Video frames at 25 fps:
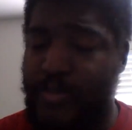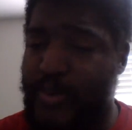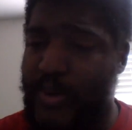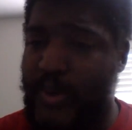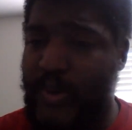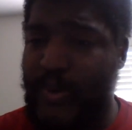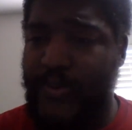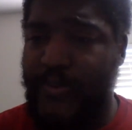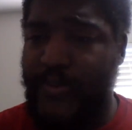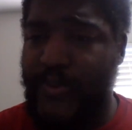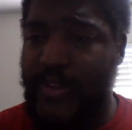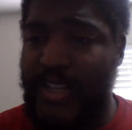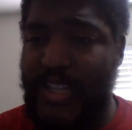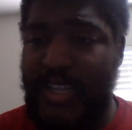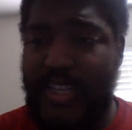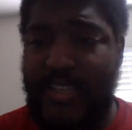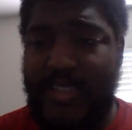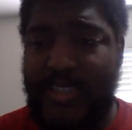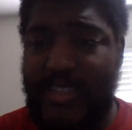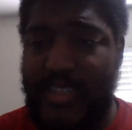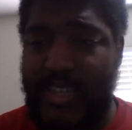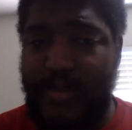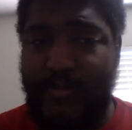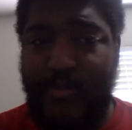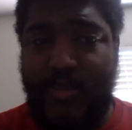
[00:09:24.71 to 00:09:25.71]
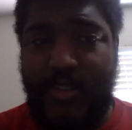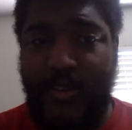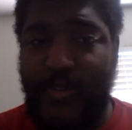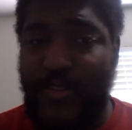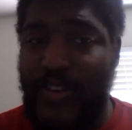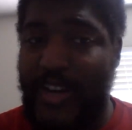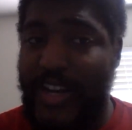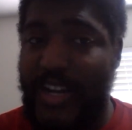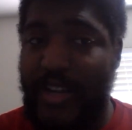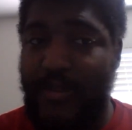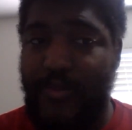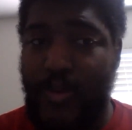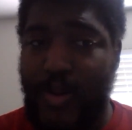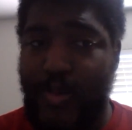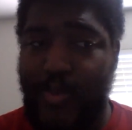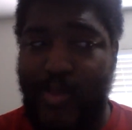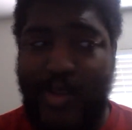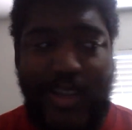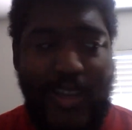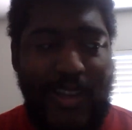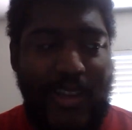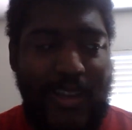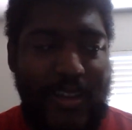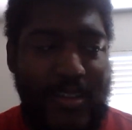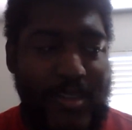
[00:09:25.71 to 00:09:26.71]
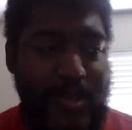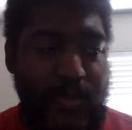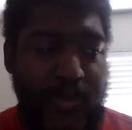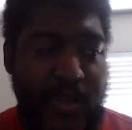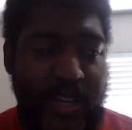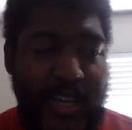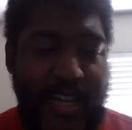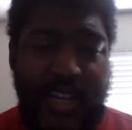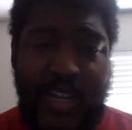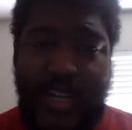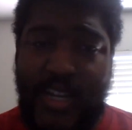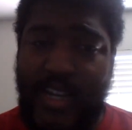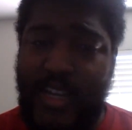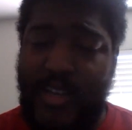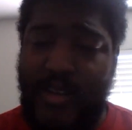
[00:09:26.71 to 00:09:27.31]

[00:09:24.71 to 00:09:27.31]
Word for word: Both of these teams are fighting for a playoff spot.